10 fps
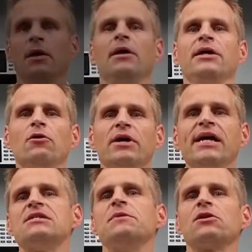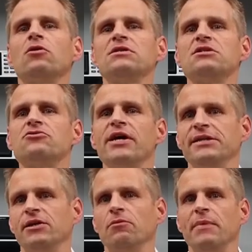Hioki has been
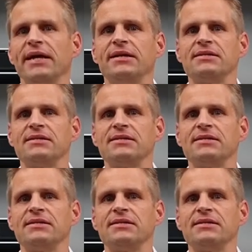concentrating on making